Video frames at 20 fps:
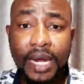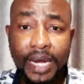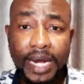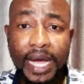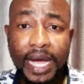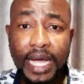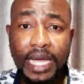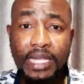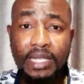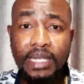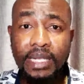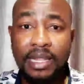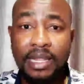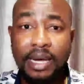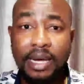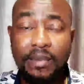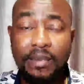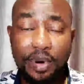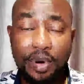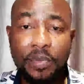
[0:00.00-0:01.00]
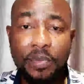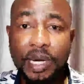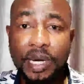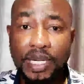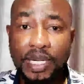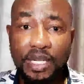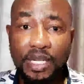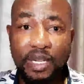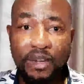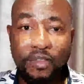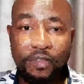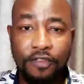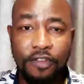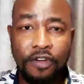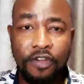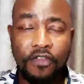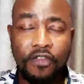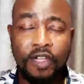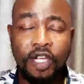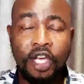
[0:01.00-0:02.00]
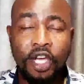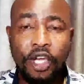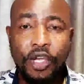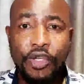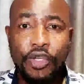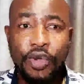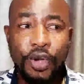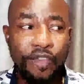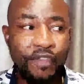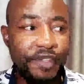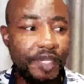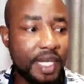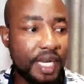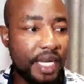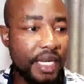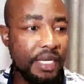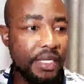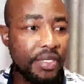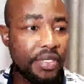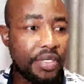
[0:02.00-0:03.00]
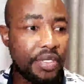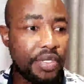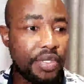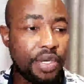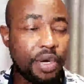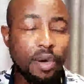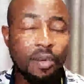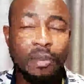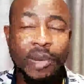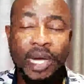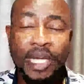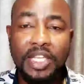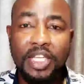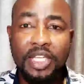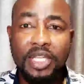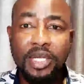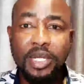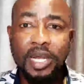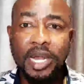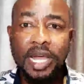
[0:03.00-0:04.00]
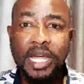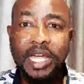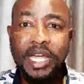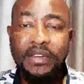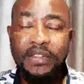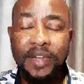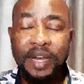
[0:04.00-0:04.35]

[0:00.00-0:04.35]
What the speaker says: dies and there are properties involved. You have seen so much, like